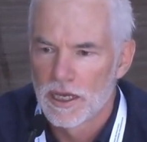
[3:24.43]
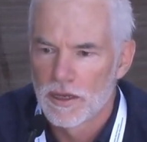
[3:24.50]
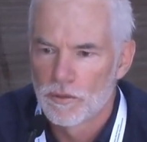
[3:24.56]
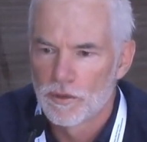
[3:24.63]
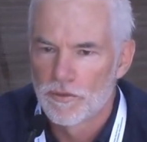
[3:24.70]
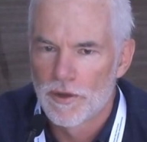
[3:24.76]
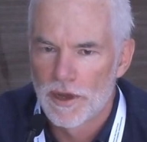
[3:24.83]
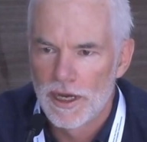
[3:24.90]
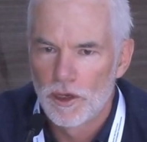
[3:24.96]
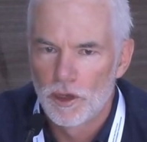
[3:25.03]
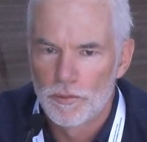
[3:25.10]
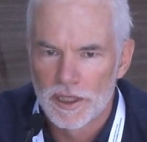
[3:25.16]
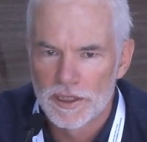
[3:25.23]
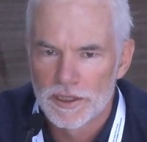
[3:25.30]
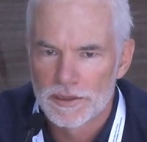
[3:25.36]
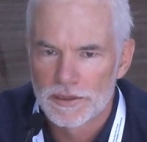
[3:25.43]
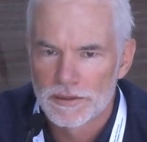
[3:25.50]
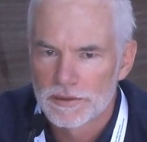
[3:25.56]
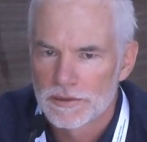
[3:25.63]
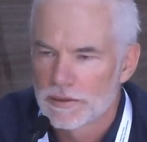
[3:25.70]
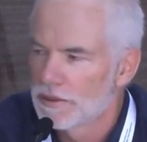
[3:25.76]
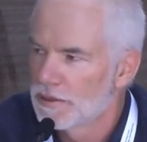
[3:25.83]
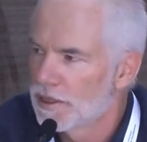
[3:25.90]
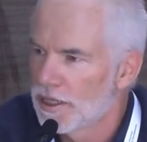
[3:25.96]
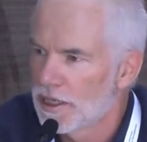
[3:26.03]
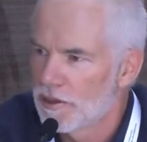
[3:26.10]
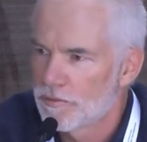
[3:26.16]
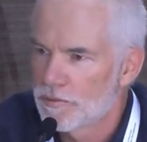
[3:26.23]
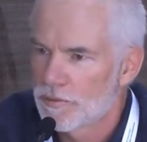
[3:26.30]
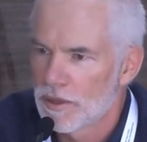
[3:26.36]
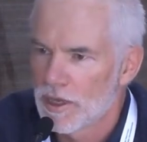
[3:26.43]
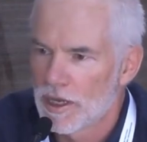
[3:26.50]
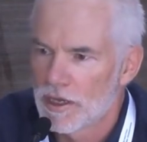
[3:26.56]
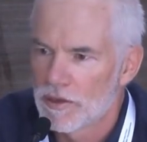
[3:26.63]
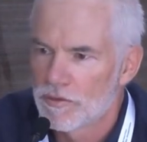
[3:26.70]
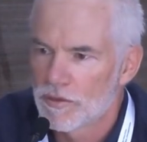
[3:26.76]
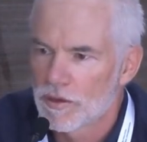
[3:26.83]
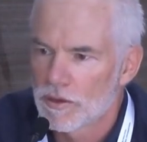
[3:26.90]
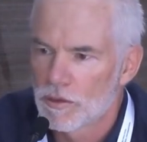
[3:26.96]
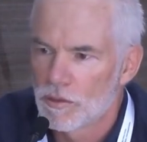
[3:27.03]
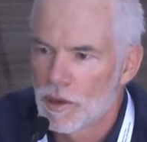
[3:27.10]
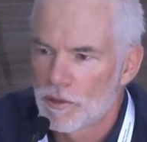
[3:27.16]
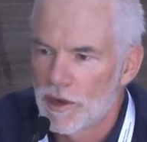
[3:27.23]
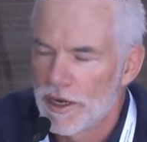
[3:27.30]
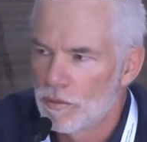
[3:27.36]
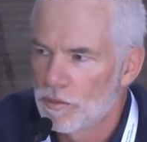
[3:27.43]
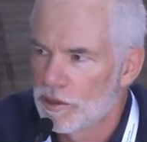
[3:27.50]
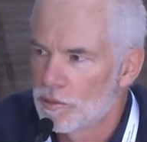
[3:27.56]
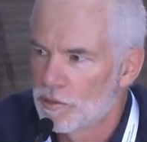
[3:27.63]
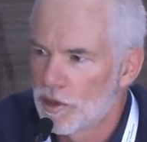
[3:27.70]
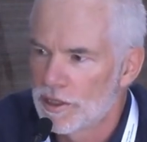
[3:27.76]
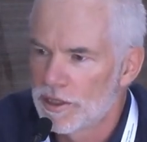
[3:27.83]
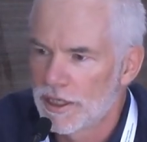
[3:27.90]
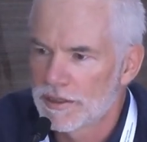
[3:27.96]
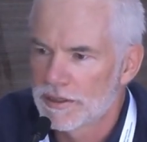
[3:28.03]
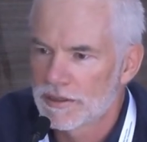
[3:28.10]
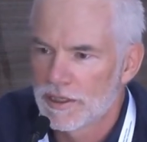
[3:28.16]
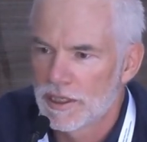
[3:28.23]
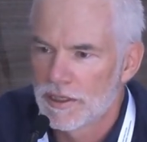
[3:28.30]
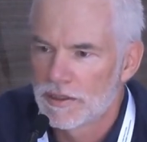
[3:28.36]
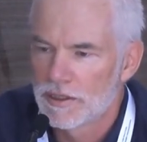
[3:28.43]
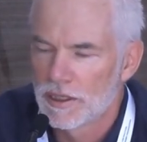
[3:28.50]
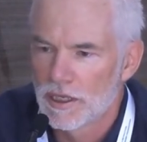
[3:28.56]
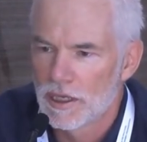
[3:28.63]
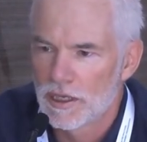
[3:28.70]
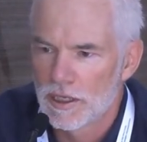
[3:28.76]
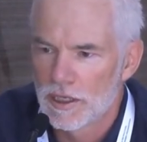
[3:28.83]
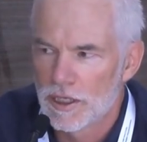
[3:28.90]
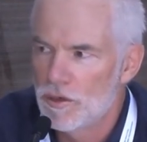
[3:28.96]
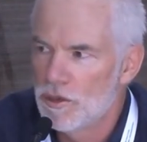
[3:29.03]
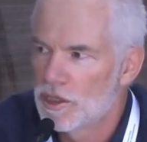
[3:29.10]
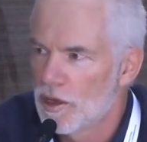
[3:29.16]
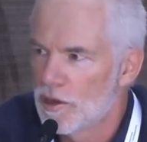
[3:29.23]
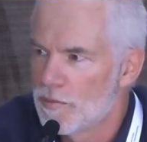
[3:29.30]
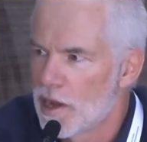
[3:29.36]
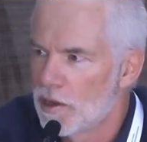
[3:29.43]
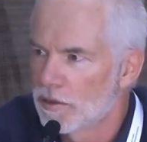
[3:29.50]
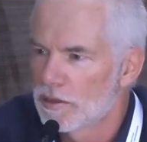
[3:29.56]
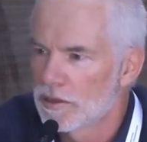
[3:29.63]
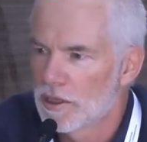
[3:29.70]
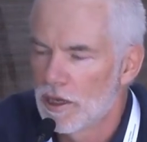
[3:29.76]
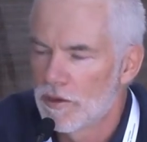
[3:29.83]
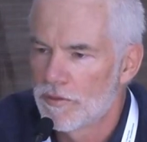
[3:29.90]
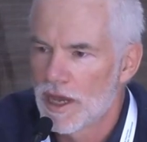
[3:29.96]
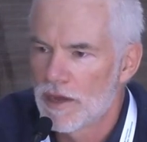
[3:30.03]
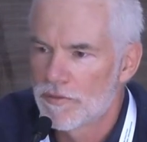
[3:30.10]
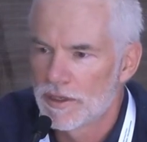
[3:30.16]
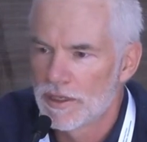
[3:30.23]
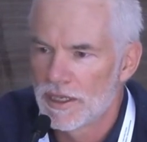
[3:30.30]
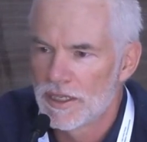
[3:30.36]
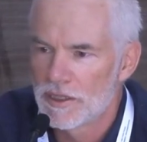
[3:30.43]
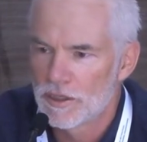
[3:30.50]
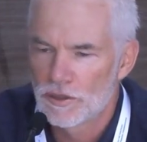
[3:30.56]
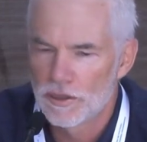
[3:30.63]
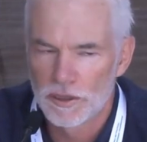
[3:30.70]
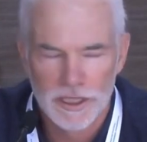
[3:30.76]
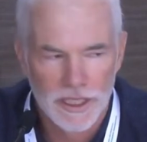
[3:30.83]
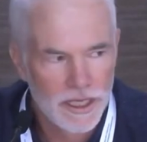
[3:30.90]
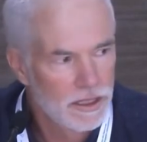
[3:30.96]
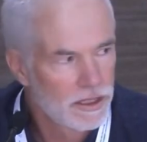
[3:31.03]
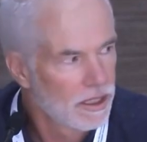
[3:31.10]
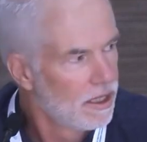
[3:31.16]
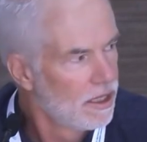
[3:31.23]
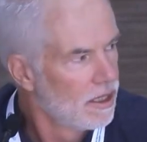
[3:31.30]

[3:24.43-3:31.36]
With very low budget, they have cooperated with the project and done a huge amount of effort in institutional change.